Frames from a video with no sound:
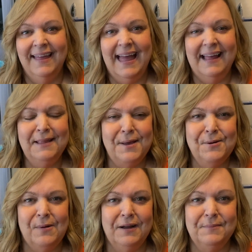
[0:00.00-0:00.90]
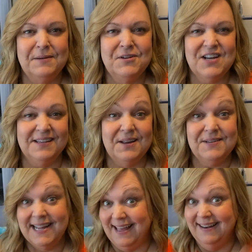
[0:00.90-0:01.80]
Hello, welcome to Michelle's Sews
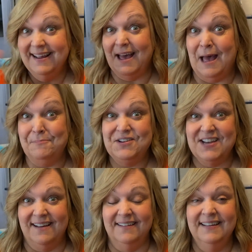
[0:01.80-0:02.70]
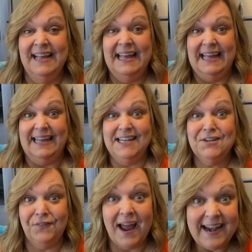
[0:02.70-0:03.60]
again. I'm Michelle. It's
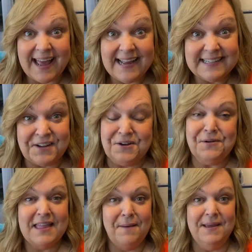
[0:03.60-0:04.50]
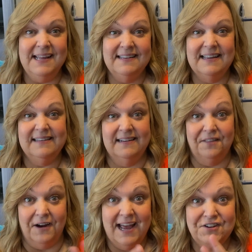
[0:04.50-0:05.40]
Friday, so you know what that means. It's
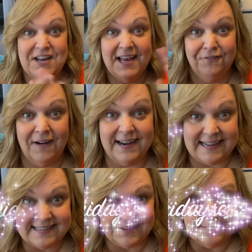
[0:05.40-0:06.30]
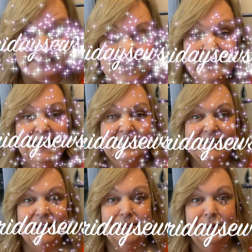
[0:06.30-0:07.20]
another hashtag Friday Sews.
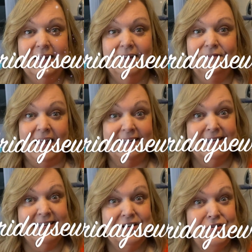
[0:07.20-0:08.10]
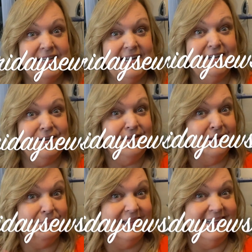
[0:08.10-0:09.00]
So if that sounds interesting to you,
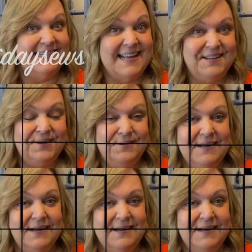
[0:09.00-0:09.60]
then please stay tuned.